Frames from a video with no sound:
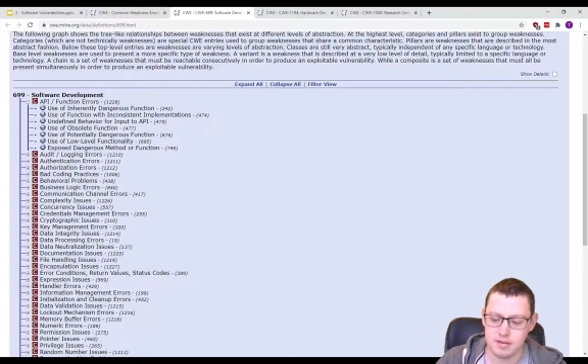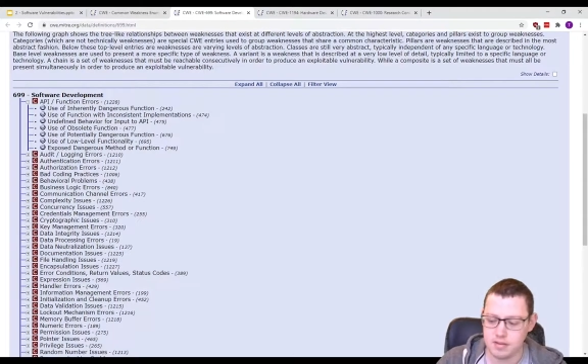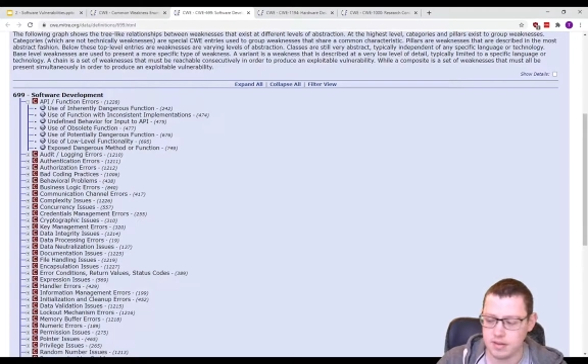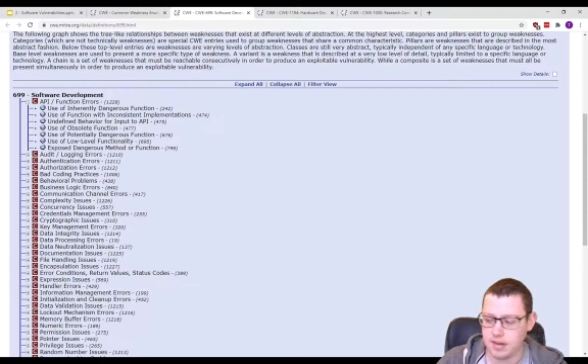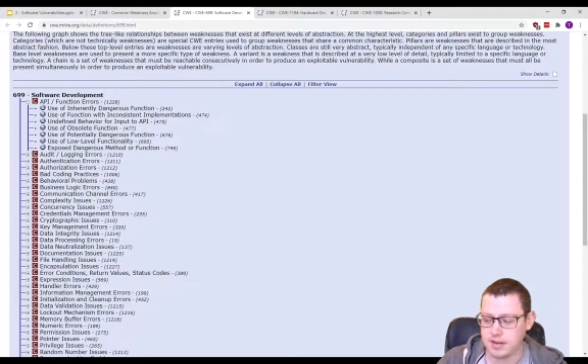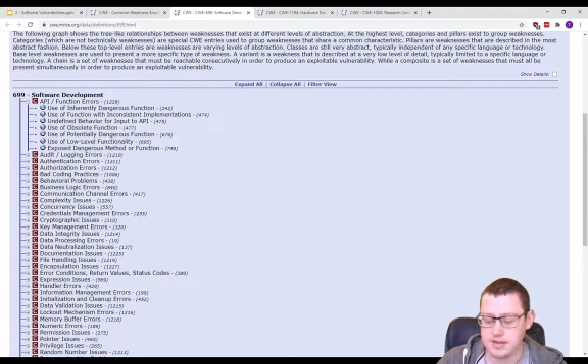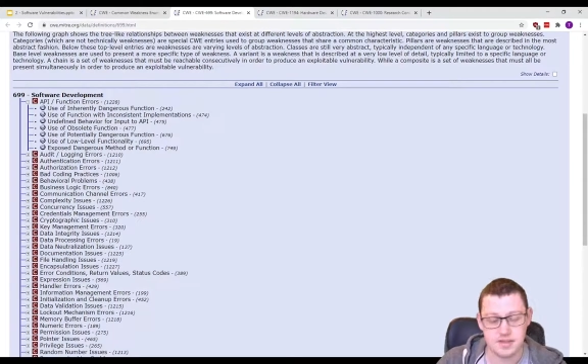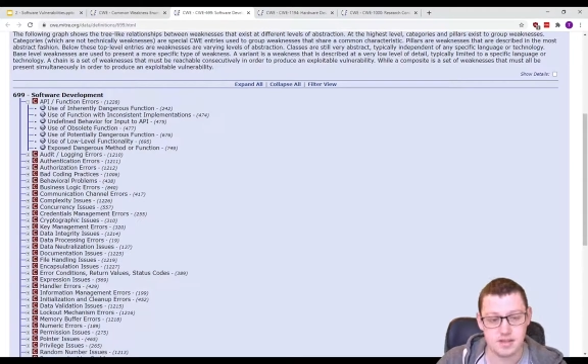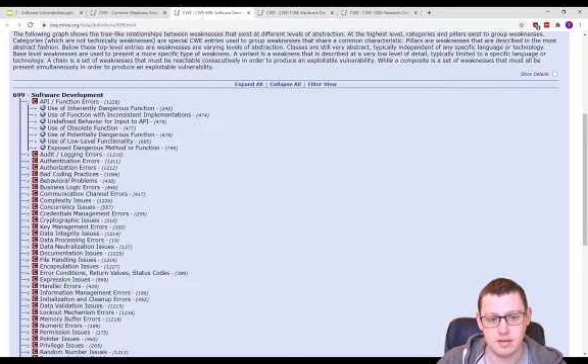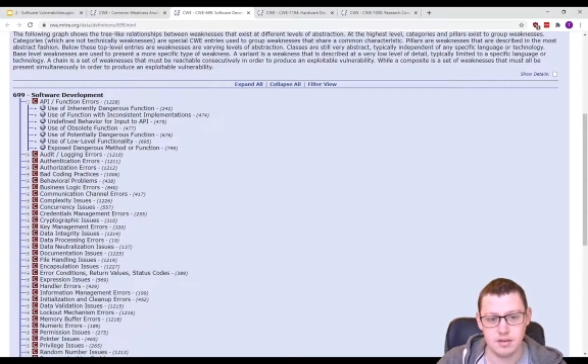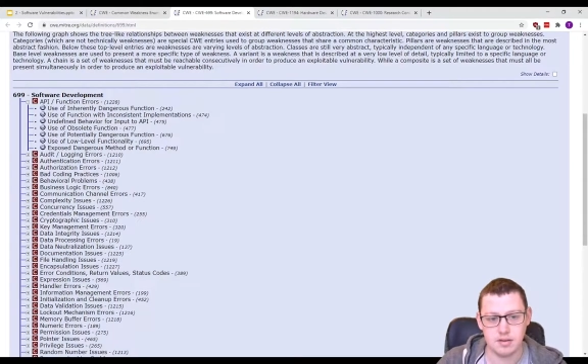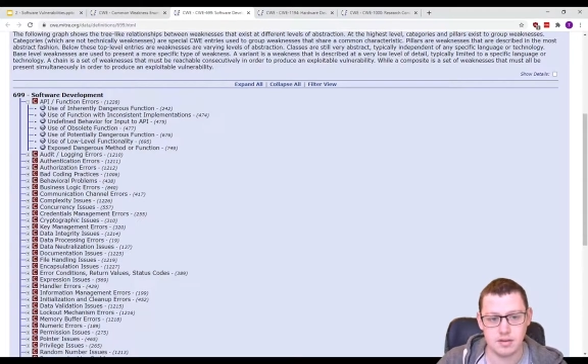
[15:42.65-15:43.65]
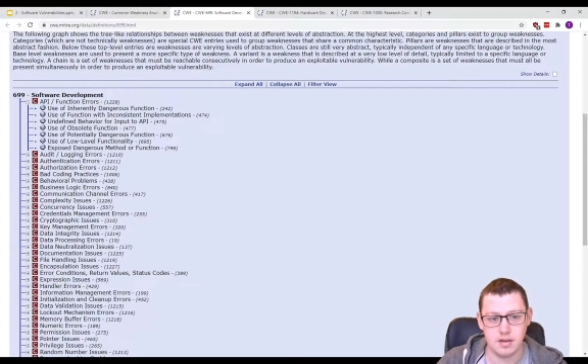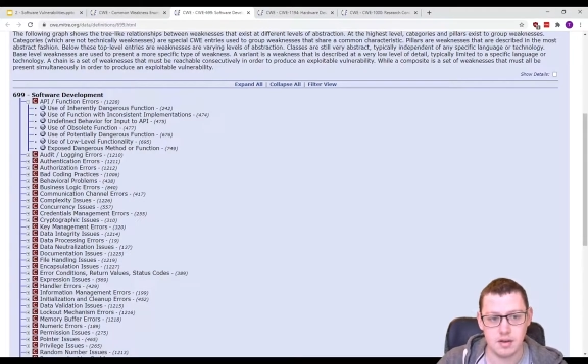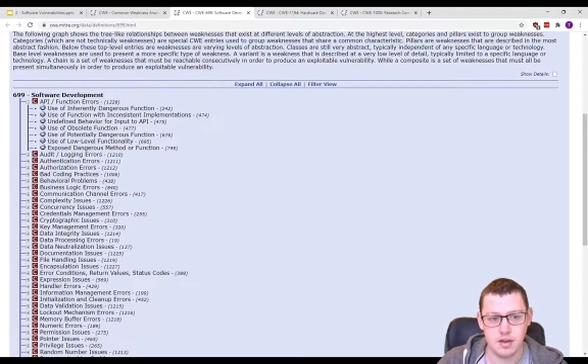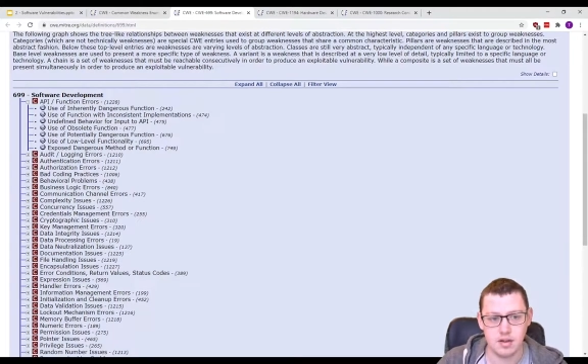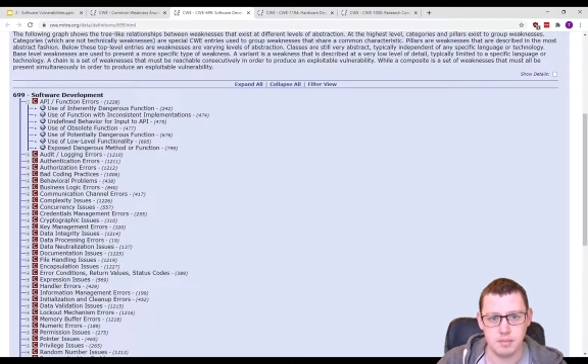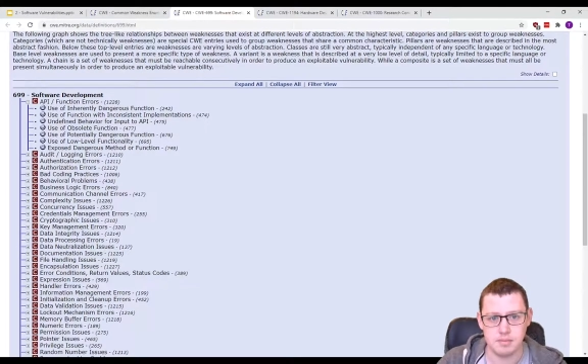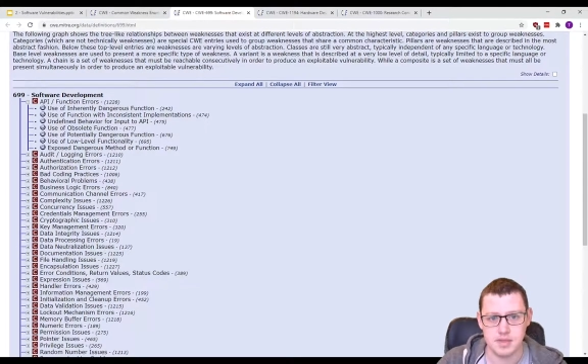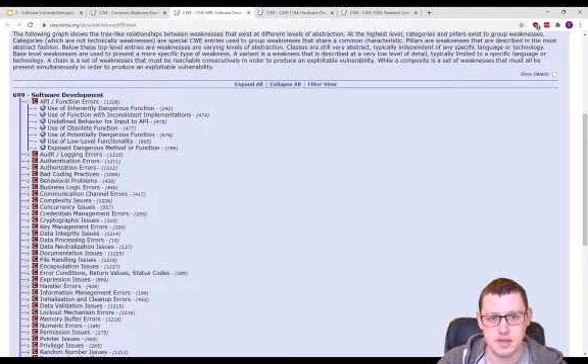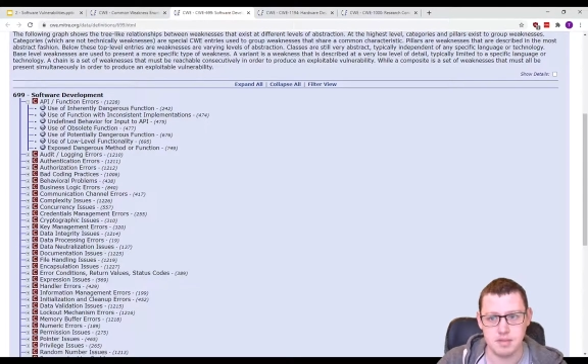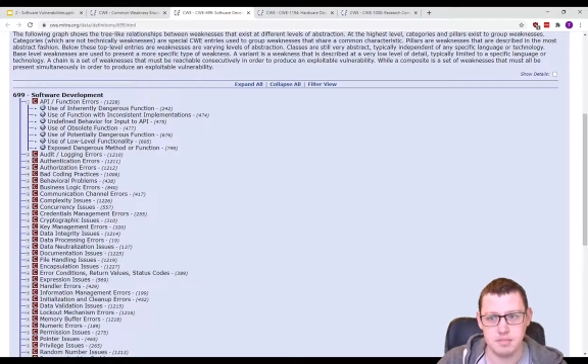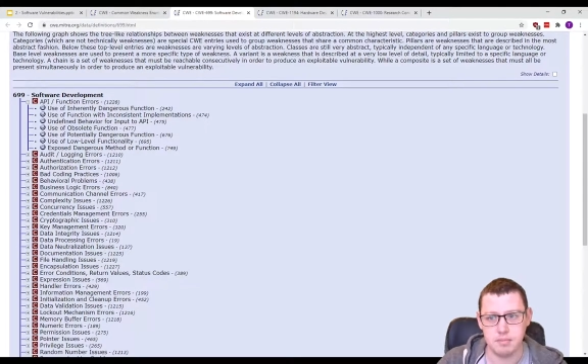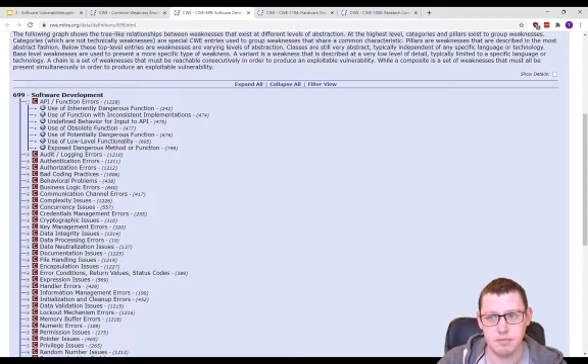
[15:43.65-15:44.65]
like it's still in
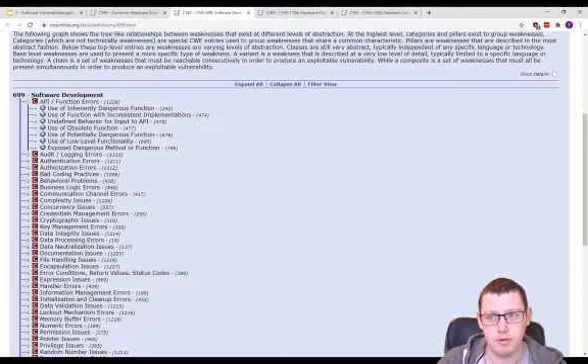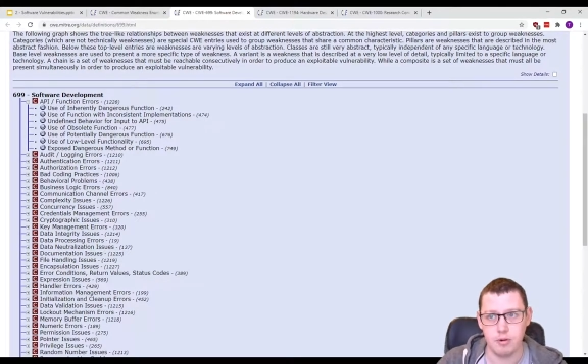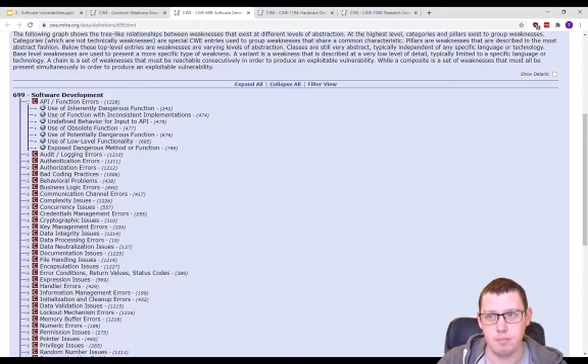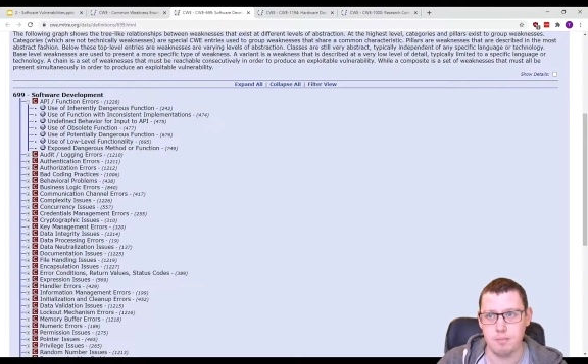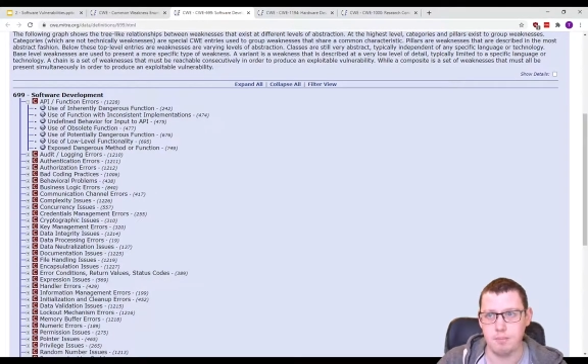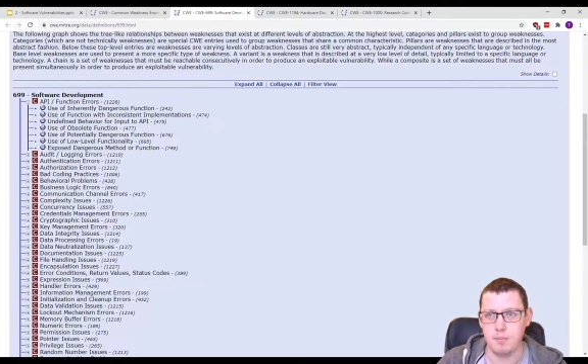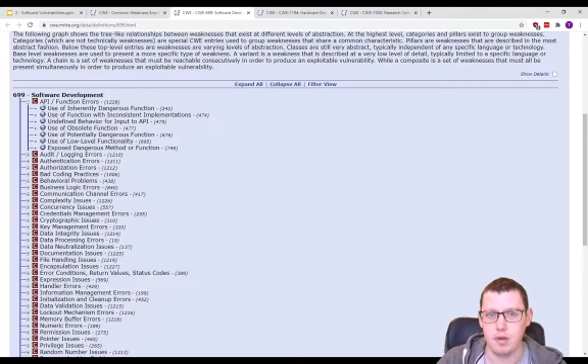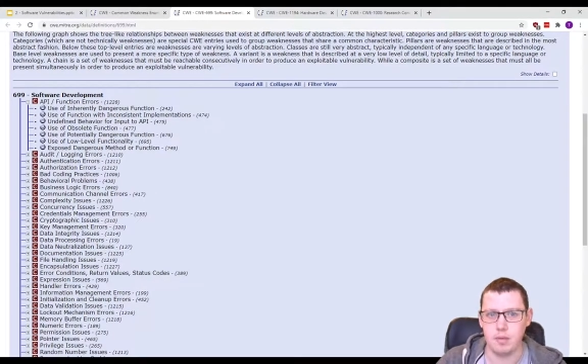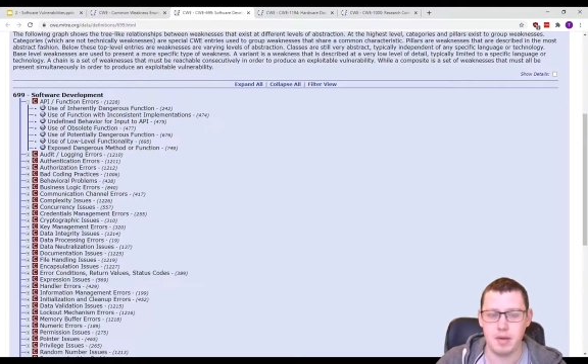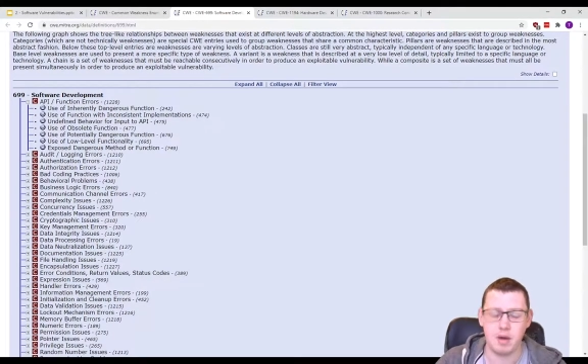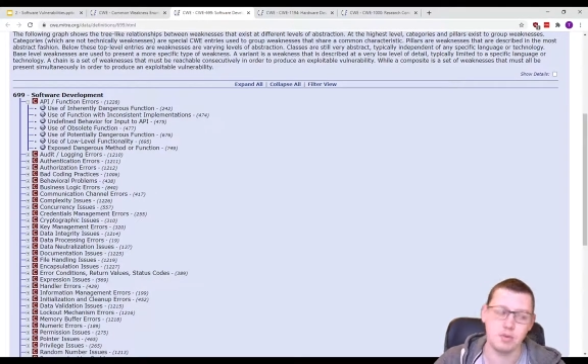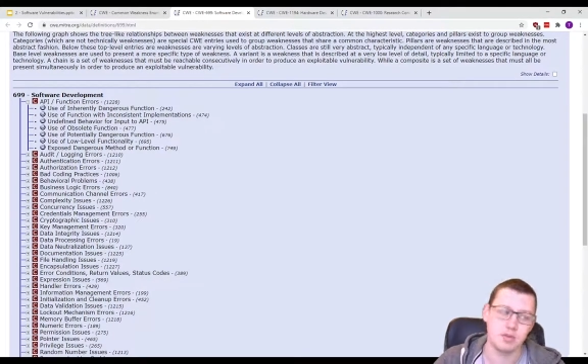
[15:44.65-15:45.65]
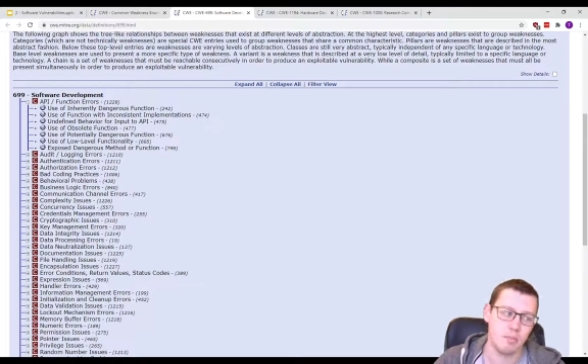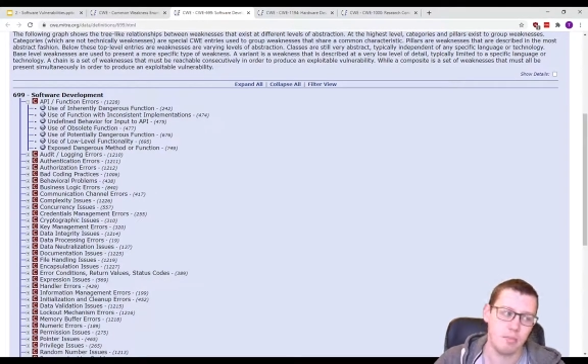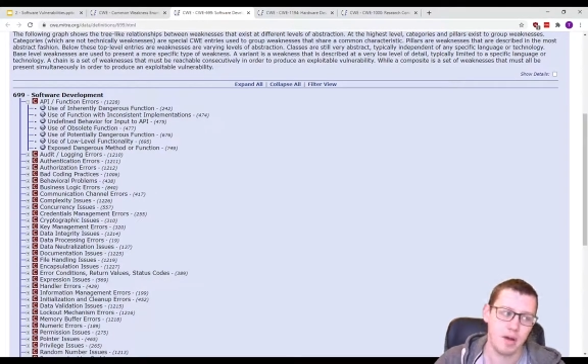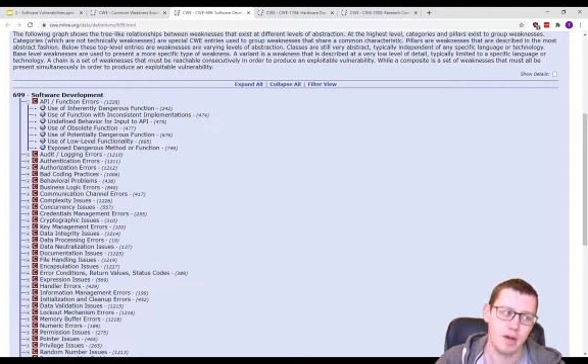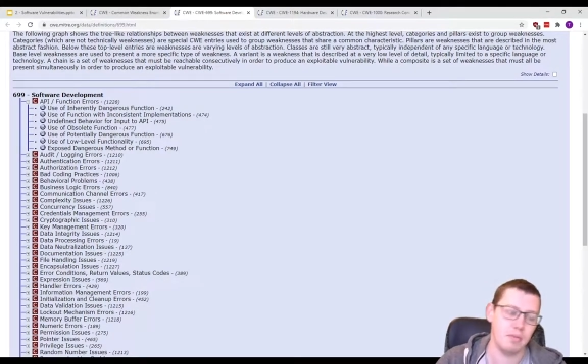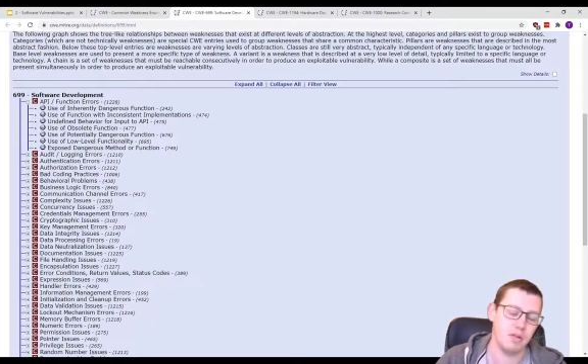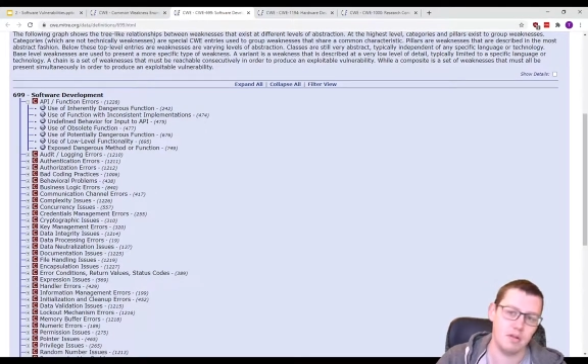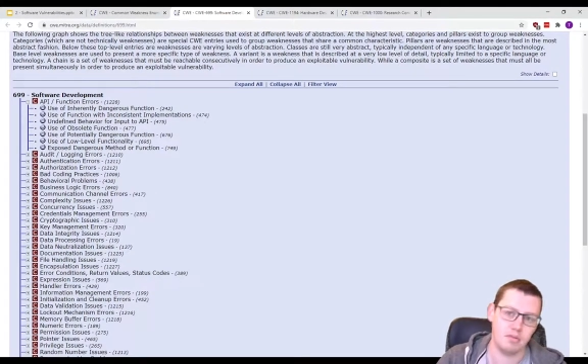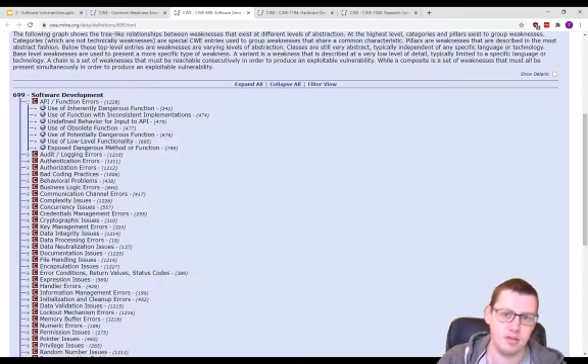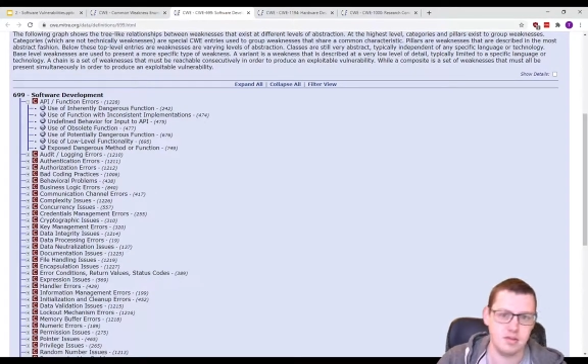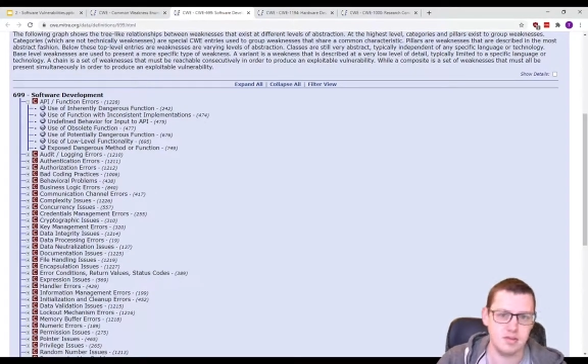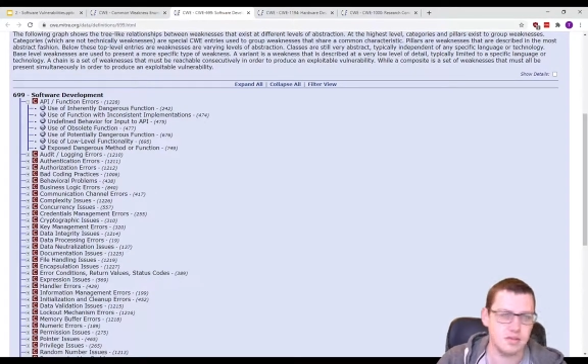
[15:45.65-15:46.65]
libc for backwards compatibility
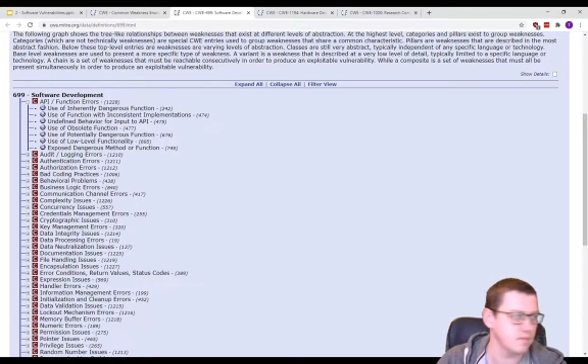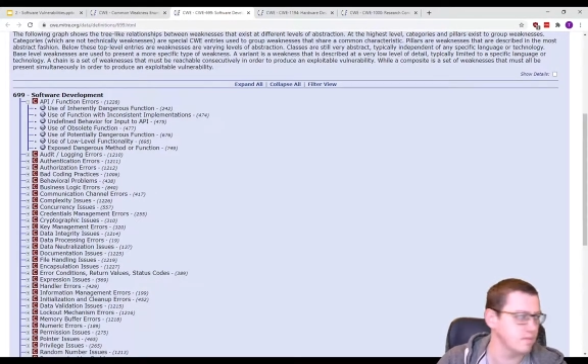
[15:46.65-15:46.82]
reasons.